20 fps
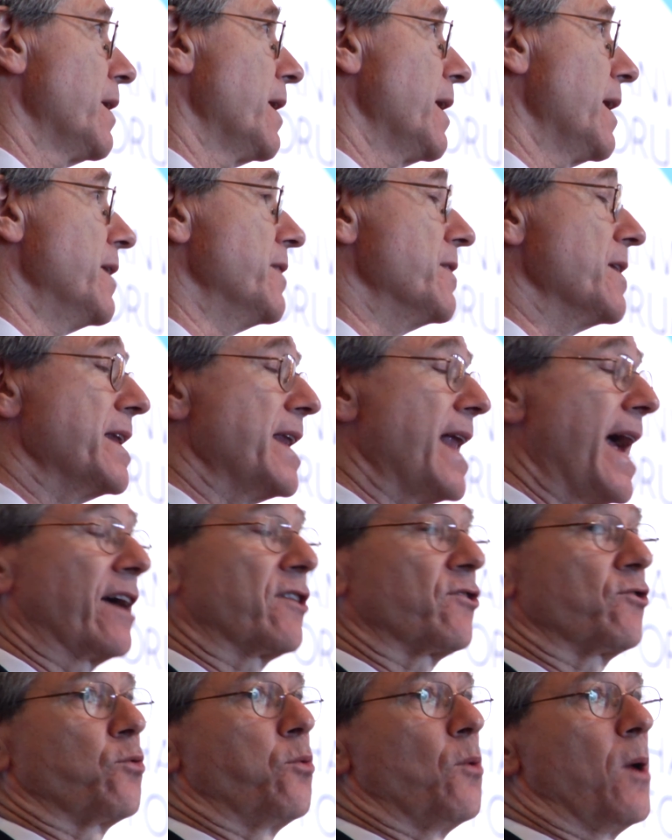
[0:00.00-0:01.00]
In the
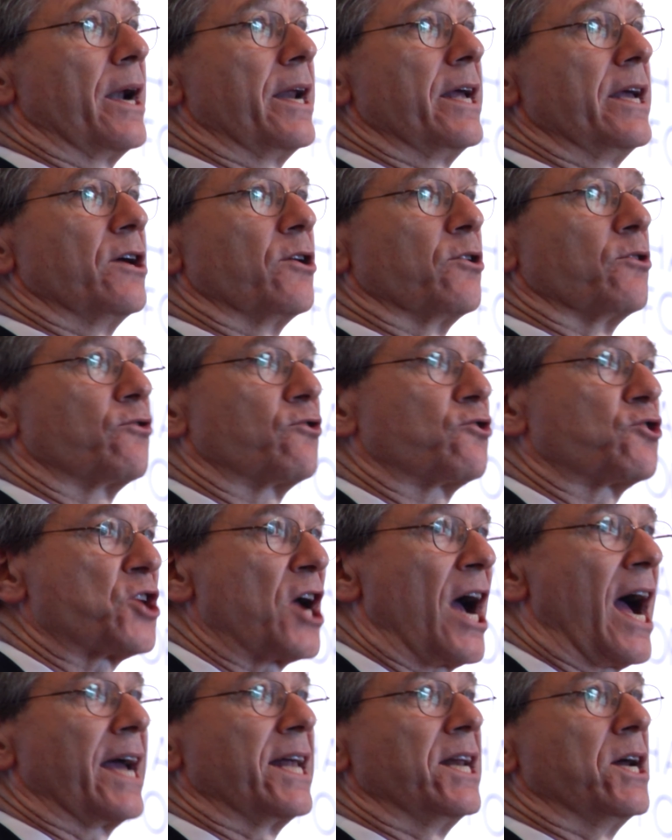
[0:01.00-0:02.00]
next 20 years,
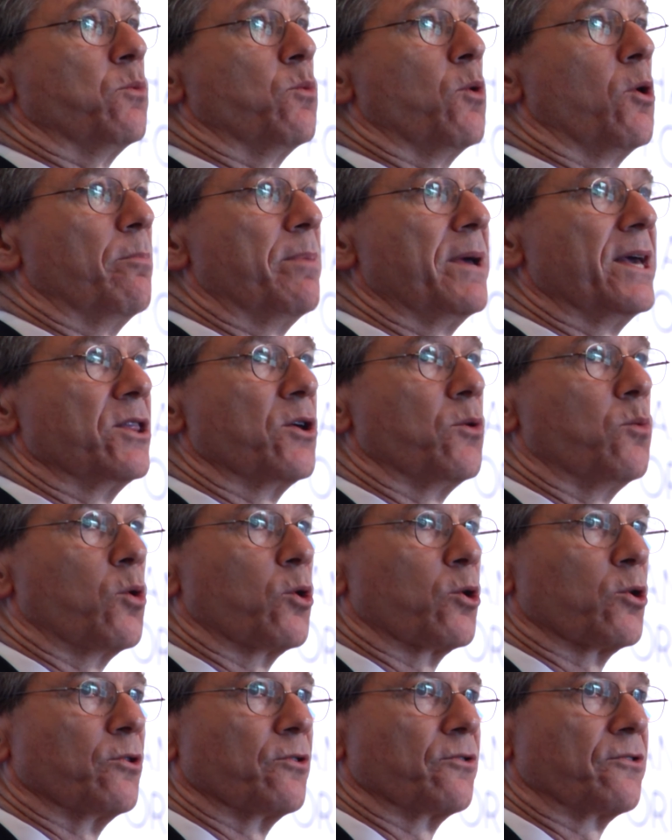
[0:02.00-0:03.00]
China will be the
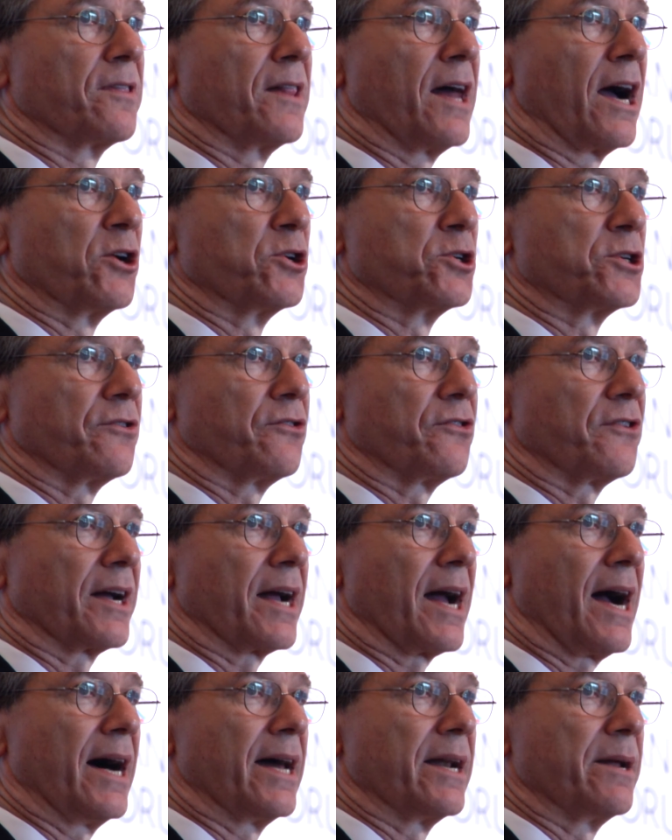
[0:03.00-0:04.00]
world's largest
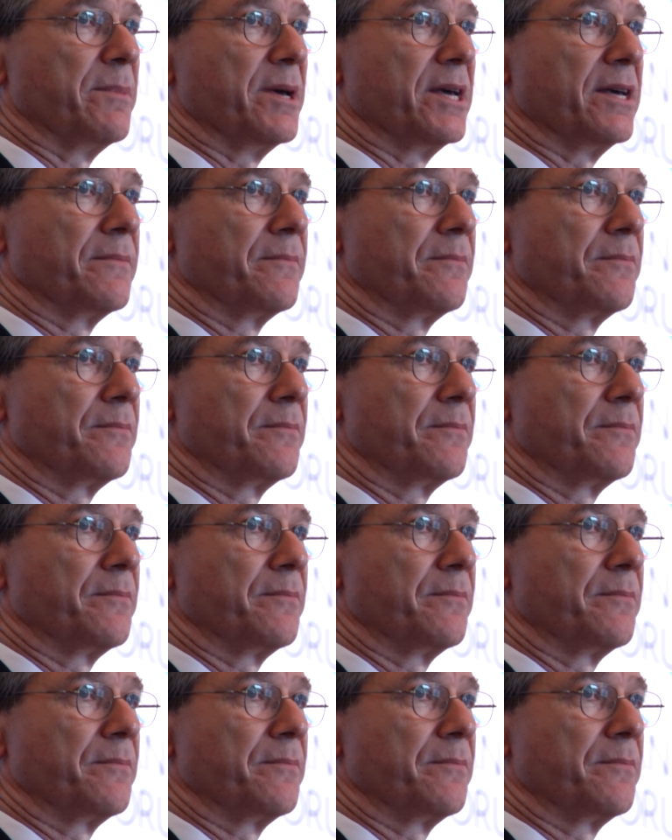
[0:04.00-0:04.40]
economy.